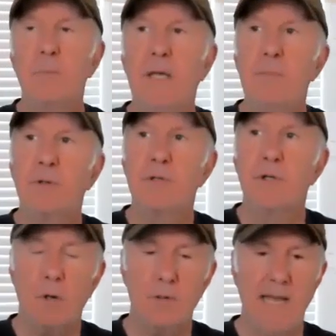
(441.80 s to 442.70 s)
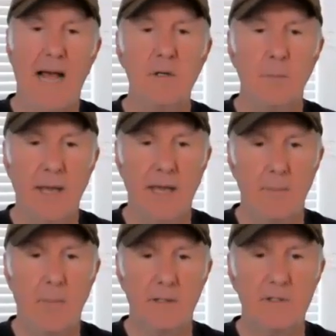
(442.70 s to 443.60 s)
people to go down to
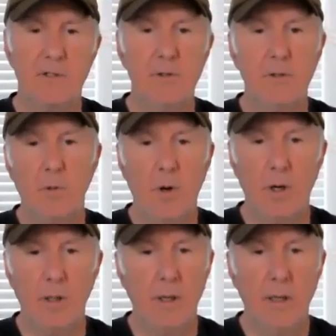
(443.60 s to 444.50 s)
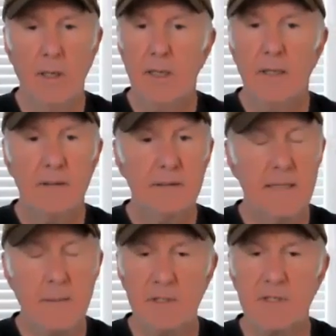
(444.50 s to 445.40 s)
Panama to do the work,
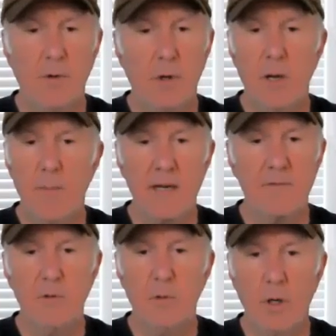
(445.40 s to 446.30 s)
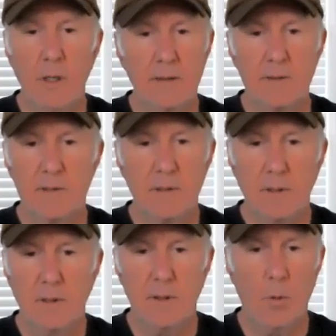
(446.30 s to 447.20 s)
they must have all come out of New Orleans.
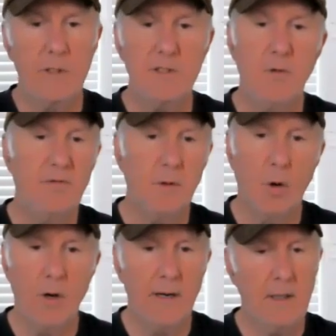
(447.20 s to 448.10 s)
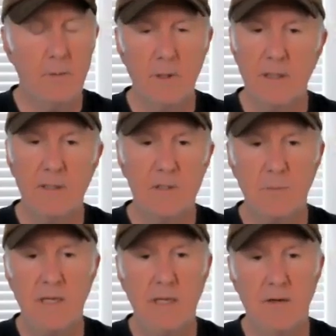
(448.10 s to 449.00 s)
There was no Florida really to
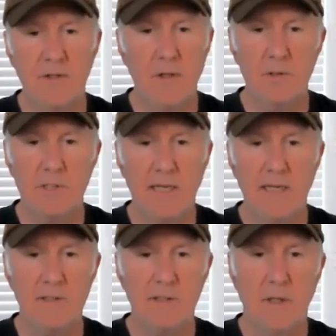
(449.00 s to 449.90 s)
speak of in those days.